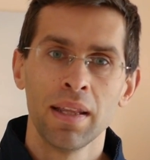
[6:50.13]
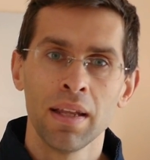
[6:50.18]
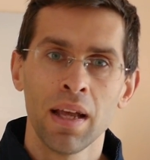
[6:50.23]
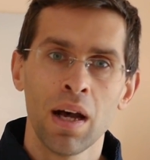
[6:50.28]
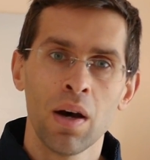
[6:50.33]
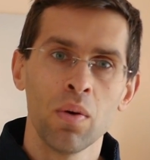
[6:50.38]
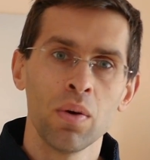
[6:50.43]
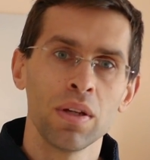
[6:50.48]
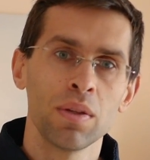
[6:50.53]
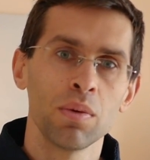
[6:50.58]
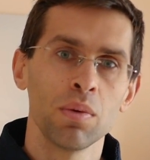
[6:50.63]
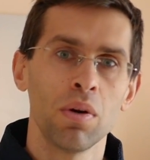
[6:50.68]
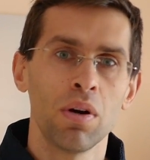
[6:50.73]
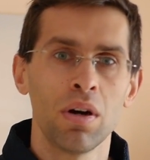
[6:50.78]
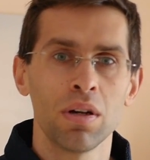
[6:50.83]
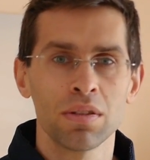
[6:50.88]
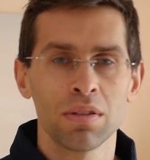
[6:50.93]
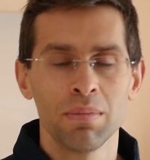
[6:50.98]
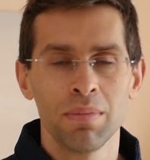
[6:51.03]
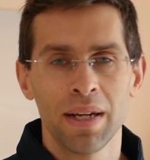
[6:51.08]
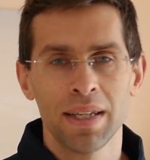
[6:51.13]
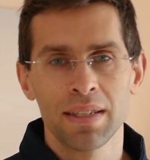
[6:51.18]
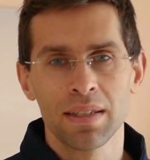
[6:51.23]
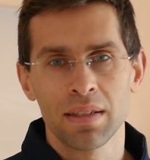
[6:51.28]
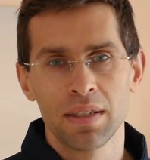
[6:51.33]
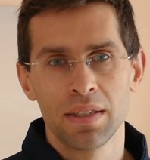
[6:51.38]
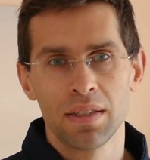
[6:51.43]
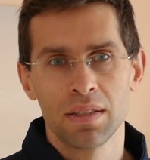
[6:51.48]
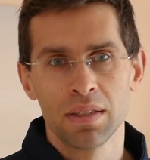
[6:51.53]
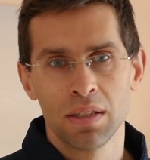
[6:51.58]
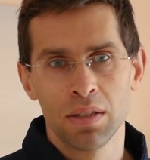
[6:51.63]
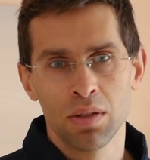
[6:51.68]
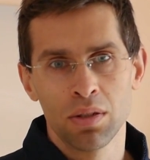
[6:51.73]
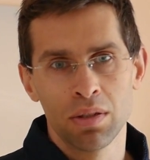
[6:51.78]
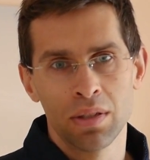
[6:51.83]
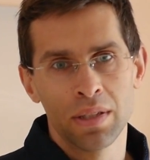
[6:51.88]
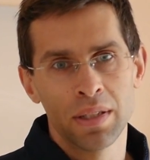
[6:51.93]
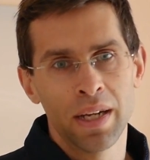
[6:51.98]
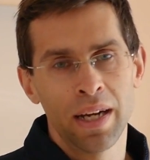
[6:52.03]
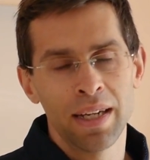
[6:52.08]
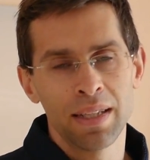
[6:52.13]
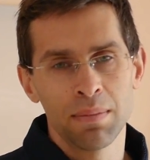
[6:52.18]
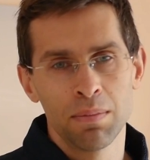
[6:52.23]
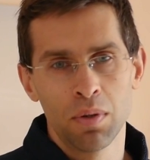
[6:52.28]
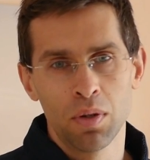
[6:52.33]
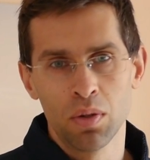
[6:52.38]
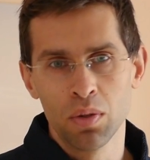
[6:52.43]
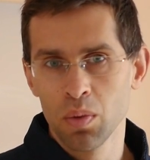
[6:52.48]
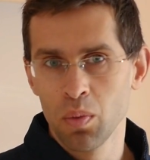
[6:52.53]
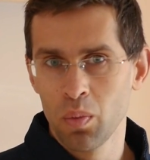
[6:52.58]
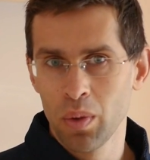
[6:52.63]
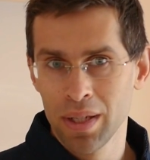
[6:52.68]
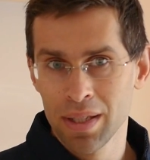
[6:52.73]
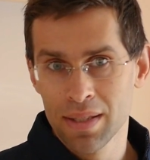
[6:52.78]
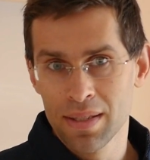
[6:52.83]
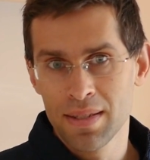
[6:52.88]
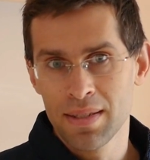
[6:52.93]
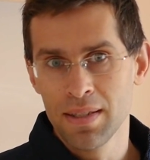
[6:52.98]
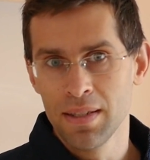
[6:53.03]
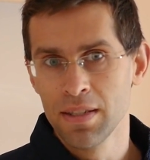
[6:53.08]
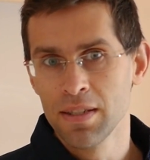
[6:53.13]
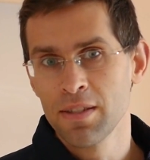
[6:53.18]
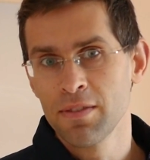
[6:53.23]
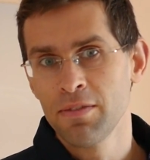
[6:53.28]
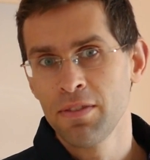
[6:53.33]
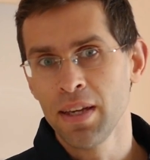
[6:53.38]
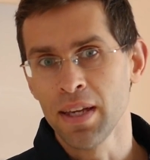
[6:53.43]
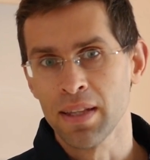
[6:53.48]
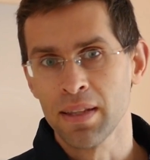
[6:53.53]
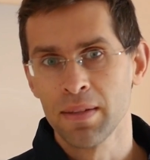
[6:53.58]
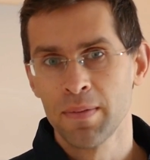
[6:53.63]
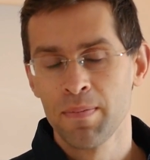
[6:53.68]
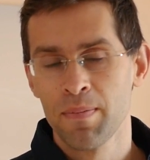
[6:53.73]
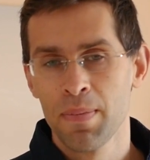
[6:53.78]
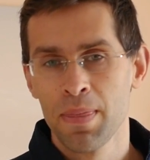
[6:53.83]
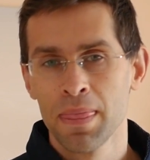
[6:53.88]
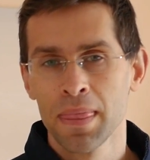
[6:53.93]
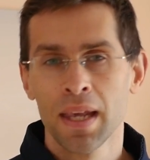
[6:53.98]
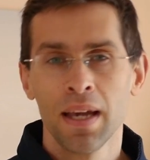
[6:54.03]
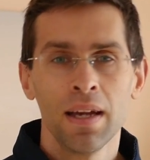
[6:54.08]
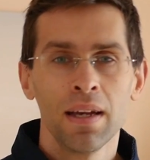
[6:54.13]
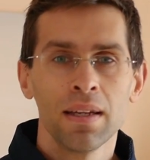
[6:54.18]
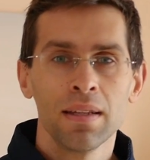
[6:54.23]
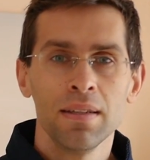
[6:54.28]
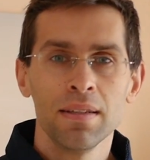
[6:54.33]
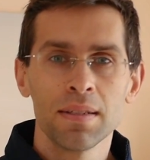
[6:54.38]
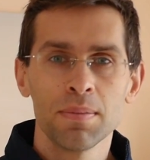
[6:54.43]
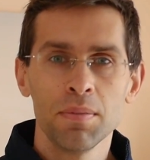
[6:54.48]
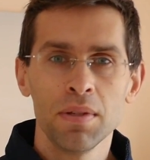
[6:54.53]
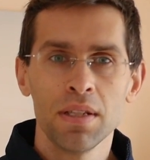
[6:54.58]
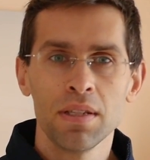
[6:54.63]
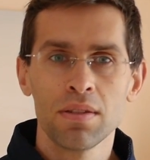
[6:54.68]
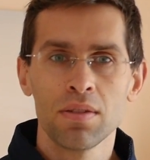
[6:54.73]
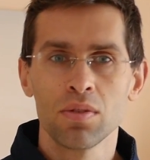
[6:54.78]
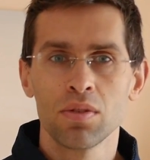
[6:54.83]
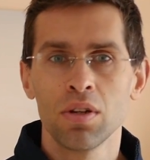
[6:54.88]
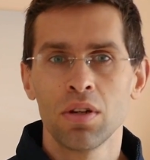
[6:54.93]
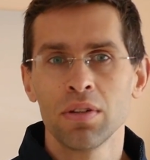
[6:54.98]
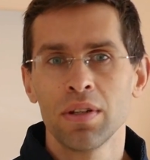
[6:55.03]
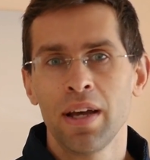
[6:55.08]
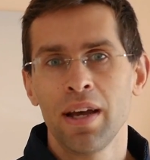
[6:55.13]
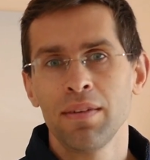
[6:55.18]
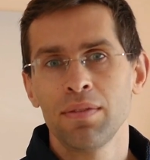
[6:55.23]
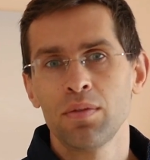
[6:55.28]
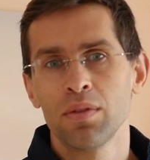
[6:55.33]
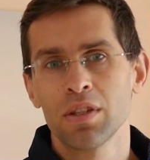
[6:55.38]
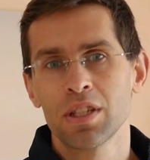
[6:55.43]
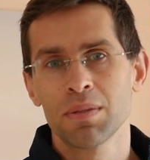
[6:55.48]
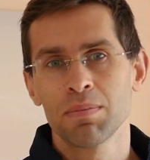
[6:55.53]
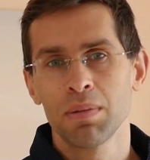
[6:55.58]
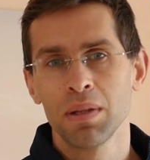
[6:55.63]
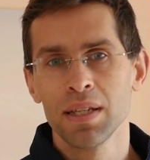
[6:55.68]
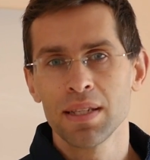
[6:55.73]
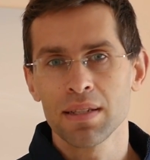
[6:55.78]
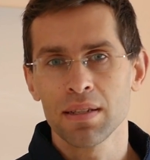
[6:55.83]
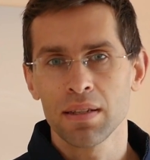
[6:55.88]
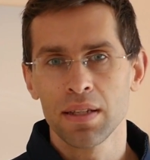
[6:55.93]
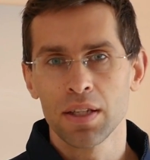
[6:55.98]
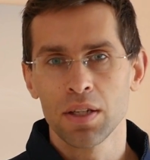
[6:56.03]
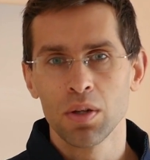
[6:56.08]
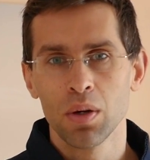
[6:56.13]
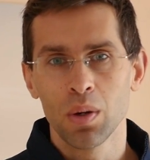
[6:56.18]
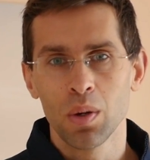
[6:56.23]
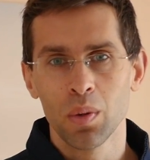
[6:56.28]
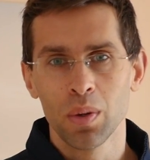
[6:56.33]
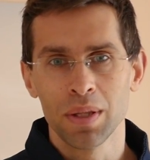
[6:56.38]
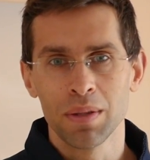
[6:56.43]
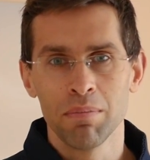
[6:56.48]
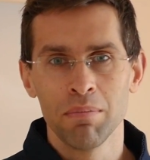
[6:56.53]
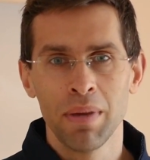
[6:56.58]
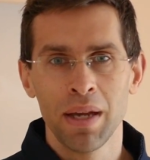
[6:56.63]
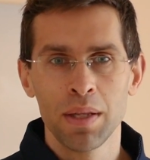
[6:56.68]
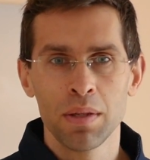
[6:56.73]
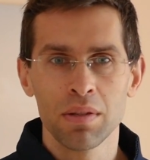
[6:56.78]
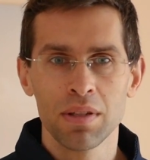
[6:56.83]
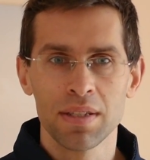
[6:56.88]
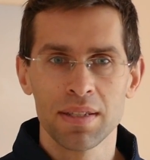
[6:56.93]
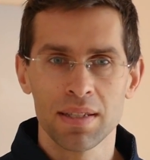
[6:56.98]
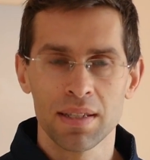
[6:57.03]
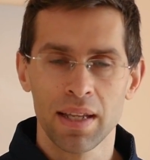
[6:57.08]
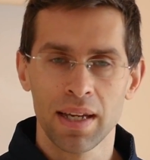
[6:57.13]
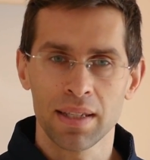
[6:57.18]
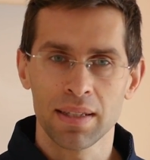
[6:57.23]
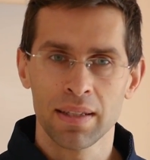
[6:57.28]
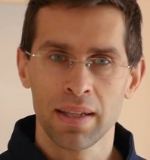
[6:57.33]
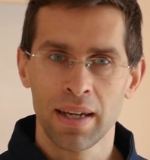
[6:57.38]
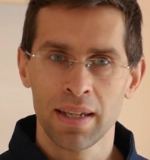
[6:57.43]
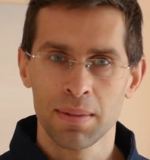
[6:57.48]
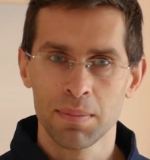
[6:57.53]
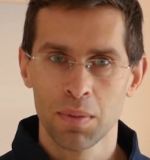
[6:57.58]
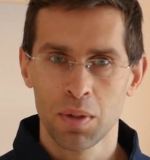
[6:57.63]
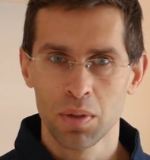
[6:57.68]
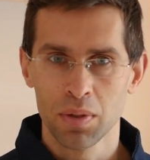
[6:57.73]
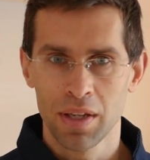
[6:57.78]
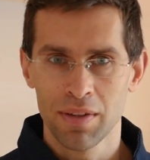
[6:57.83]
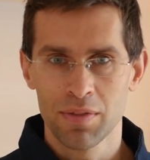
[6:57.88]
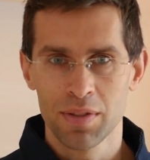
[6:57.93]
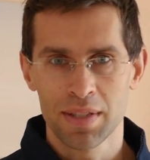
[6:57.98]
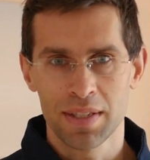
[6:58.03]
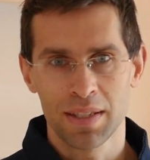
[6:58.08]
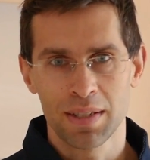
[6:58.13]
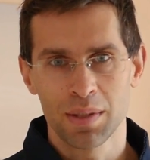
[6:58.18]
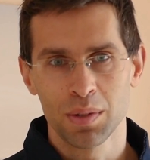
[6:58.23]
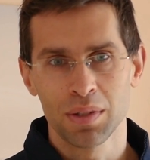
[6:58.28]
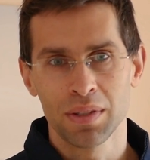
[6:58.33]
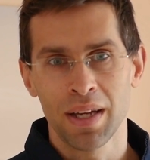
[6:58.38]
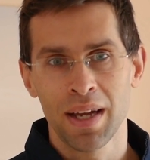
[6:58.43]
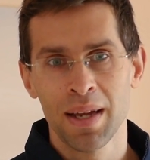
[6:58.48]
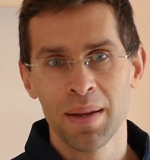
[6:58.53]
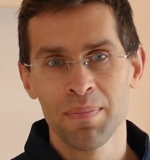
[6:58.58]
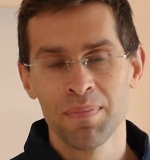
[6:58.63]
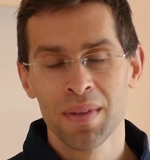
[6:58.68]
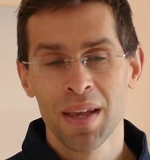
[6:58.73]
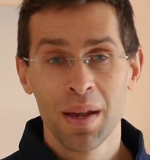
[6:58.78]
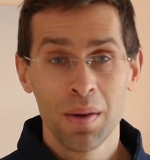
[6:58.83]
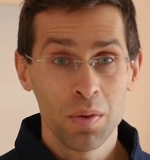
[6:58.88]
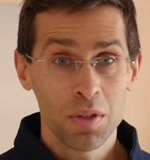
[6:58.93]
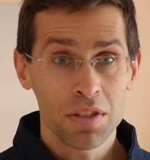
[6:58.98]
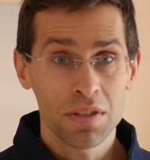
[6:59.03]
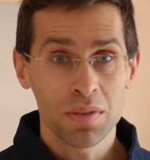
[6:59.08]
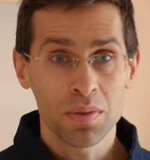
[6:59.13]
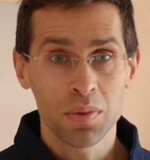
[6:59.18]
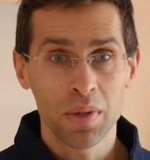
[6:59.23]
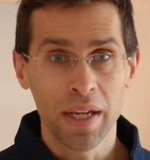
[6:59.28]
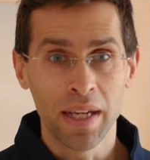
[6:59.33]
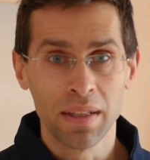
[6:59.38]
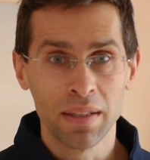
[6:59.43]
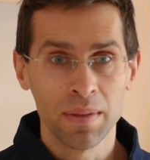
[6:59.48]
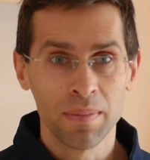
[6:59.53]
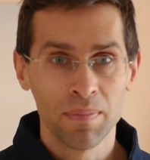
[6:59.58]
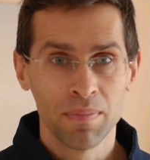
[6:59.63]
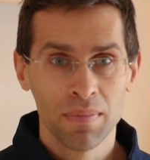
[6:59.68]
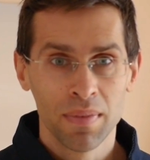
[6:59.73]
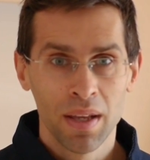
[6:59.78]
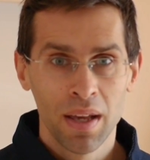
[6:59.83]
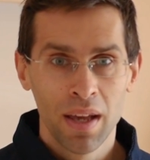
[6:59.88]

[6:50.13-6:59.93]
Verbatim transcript: and now it will automatically turn on night mode when it sees fit. This means you don't have to explicitly go and manually select night mode every single time, which is great.